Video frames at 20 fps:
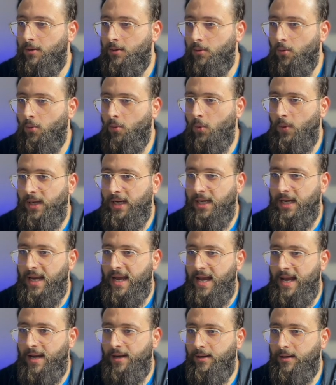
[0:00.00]
we
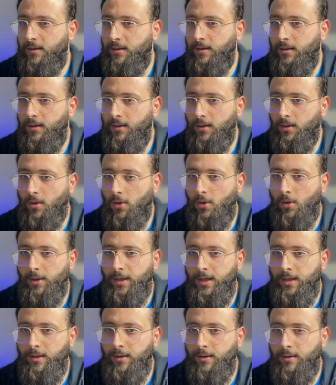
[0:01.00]
can go
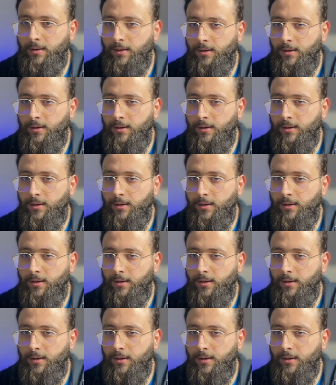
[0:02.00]
here